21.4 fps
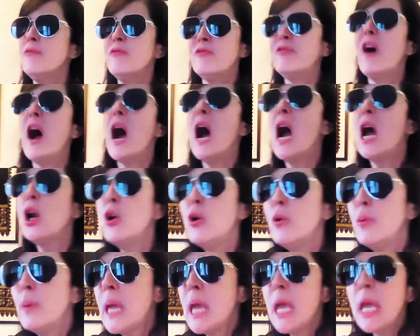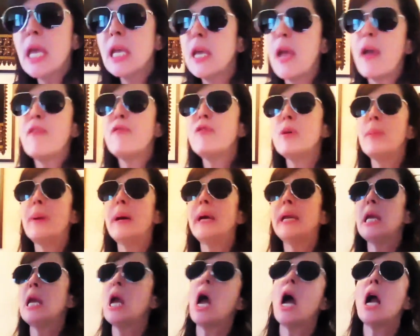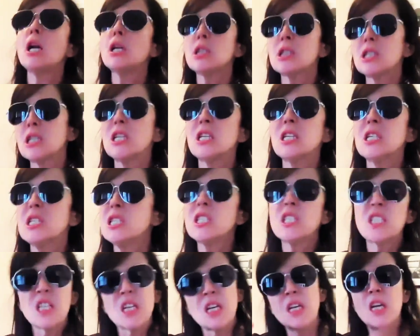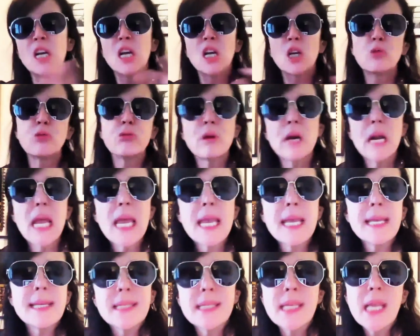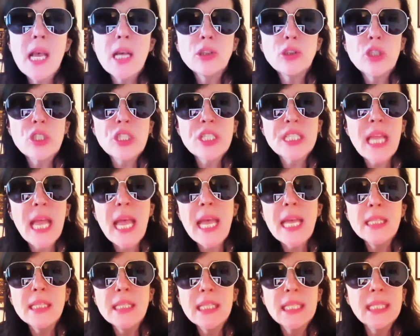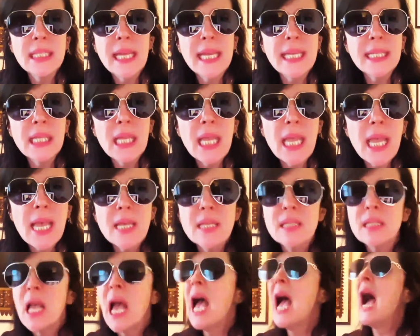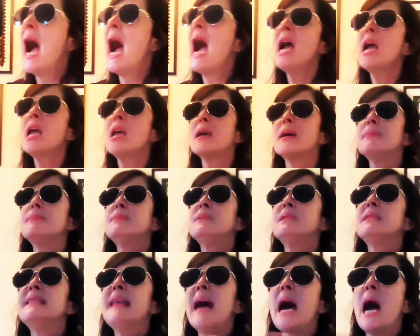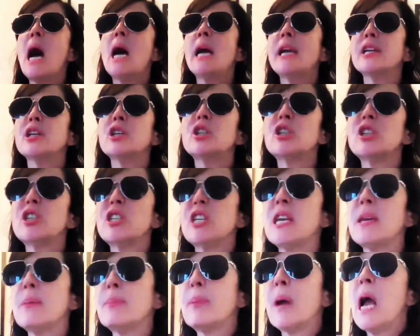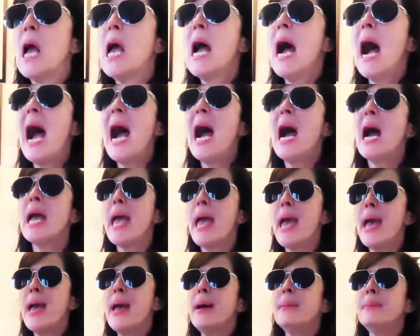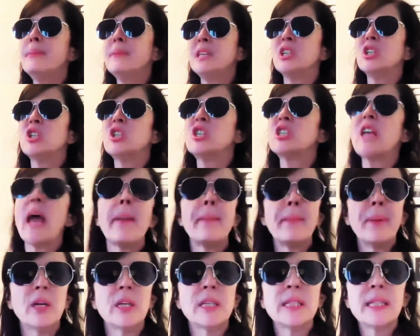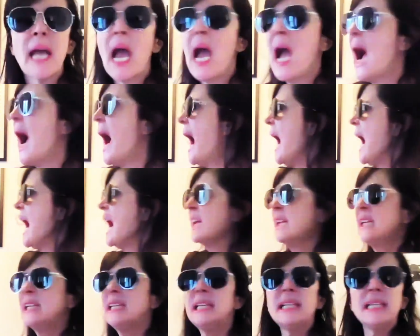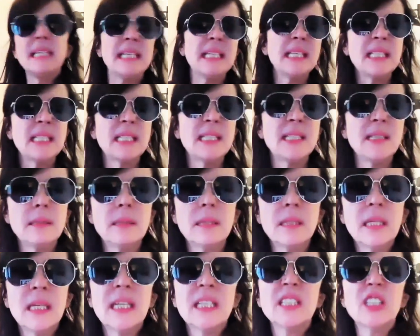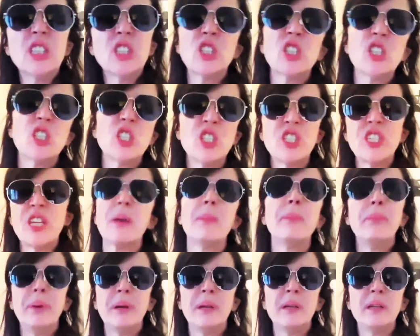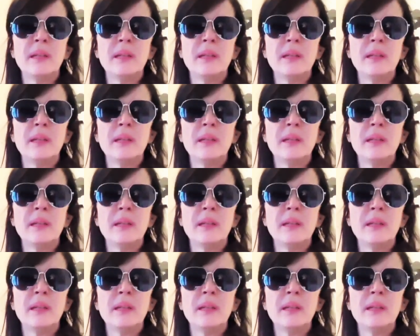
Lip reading: following everybody else's crazy understanding and ideas. I am not a sheep. I am the shepherd. I lead the ship,